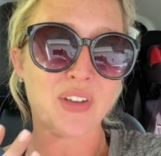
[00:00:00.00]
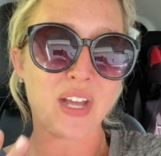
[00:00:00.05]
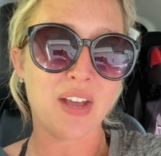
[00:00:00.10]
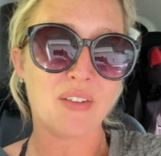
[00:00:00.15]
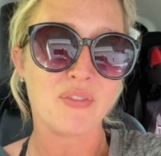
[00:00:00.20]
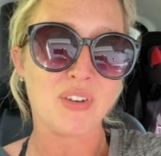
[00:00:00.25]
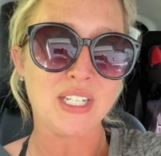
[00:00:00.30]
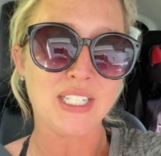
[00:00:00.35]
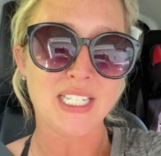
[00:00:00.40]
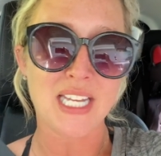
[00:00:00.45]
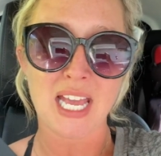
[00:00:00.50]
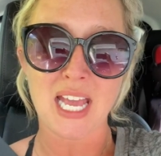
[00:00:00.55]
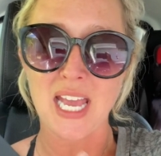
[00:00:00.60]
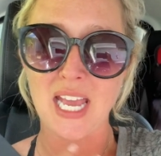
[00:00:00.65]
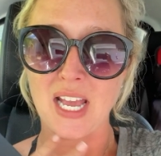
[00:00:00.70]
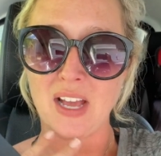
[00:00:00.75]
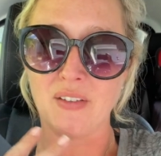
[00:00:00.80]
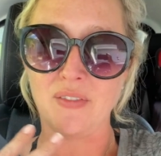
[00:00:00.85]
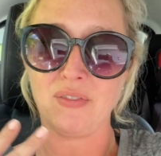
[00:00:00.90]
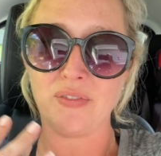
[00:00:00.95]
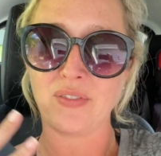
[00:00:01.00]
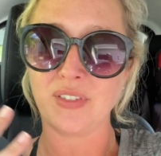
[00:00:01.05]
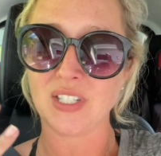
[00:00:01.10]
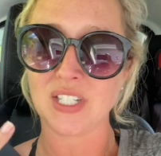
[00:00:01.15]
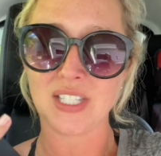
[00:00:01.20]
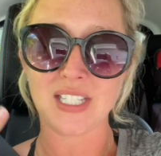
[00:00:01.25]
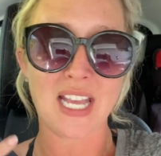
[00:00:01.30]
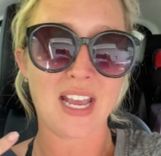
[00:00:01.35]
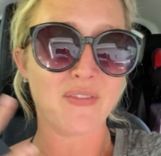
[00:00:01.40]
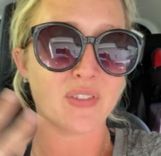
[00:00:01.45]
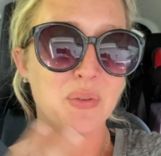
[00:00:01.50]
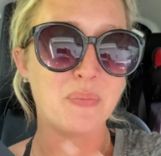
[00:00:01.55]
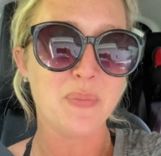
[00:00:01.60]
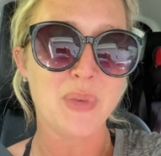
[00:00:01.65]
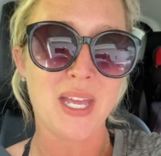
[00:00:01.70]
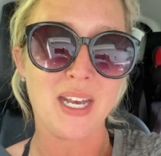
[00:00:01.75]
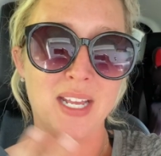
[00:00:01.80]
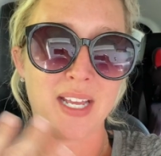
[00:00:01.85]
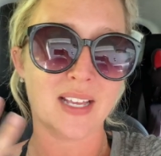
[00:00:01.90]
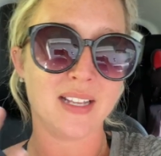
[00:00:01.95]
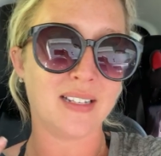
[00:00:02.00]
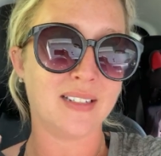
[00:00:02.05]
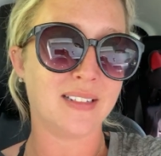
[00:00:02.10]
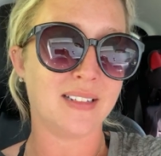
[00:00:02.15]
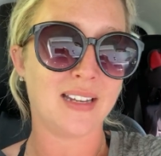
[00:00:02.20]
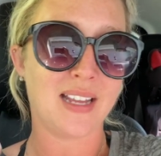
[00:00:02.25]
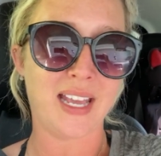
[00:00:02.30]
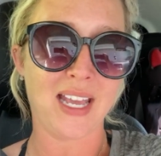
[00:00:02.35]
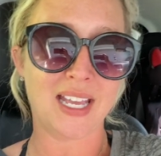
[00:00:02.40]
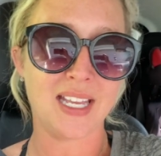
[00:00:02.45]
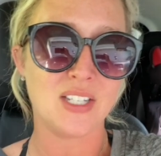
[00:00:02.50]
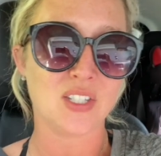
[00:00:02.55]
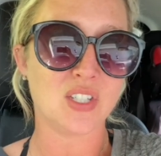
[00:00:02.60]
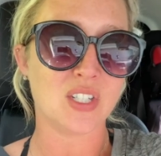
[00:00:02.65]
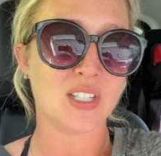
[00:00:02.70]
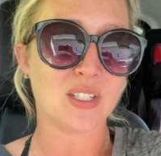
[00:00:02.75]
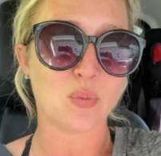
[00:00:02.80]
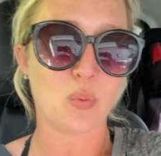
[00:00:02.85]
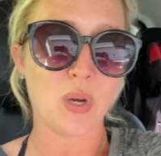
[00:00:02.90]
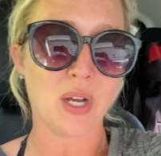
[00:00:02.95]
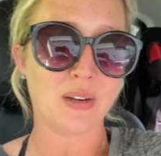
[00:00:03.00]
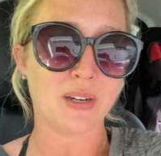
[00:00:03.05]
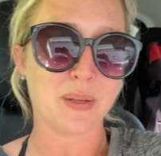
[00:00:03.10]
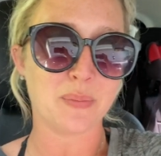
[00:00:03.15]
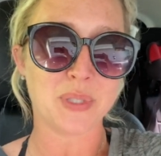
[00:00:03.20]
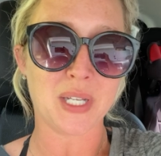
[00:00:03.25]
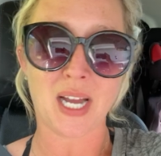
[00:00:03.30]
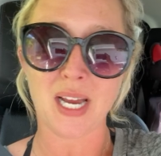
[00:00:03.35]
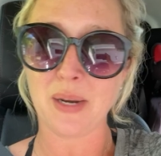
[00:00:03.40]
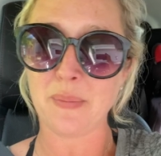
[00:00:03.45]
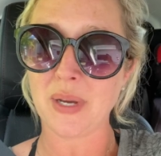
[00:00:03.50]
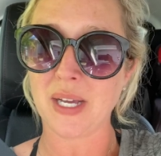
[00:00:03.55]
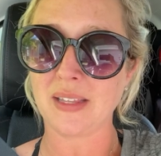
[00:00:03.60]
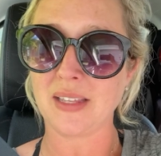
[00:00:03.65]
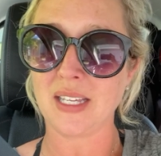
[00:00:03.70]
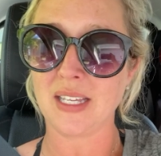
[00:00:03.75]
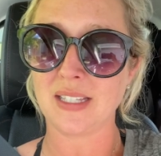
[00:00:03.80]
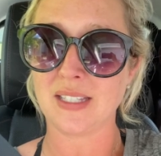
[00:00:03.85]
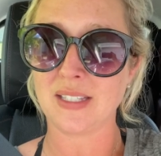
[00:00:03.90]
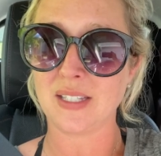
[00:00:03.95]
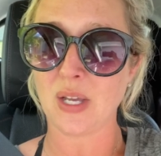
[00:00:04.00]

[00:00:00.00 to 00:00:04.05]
every day of just every minute, he's just wound up tight about this.